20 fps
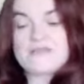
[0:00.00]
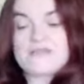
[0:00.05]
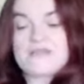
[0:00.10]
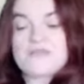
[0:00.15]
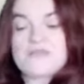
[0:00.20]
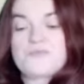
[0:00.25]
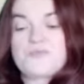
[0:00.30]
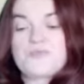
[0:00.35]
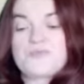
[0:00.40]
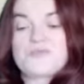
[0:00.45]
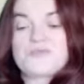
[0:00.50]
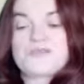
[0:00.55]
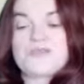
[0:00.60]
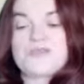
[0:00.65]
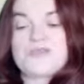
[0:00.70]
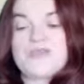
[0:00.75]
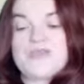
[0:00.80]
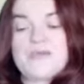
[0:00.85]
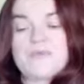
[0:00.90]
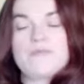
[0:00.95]
explores the
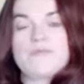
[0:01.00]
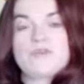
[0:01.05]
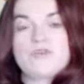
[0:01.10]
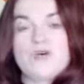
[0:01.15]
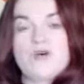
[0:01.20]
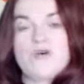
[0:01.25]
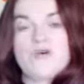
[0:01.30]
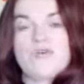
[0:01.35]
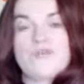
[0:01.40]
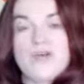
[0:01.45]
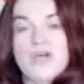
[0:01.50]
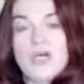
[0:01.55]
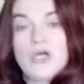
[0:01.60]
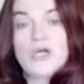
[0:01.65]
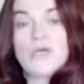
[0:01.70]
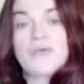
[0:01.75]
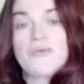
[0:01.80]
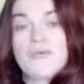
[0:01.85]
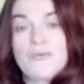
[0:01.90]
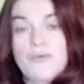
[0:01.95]
themes of,
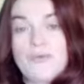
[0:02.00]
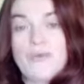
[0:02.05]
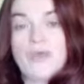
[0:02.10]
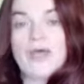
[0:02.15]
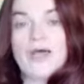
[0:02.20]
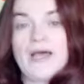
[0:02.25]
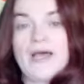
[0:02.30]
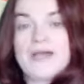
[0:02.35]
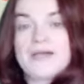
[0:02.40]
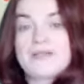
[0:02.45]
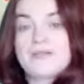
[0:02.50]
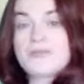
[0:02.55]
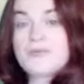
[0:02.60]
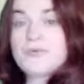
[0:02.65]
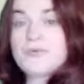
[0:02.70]
and